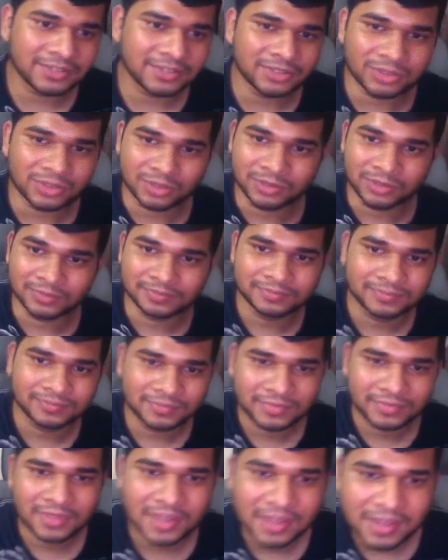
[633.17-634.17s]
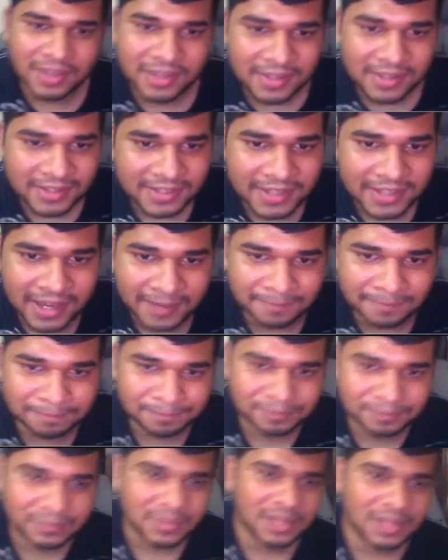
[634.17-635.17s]
So yeah,
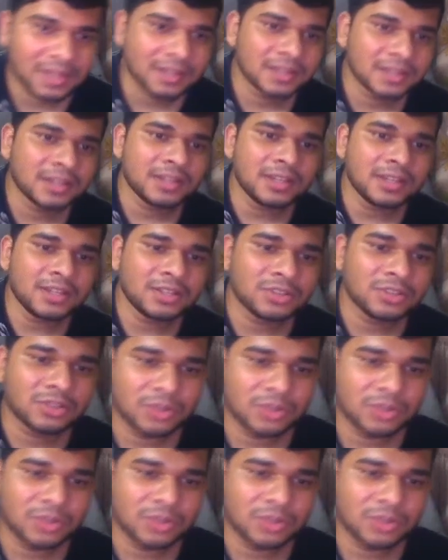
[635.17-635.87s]
so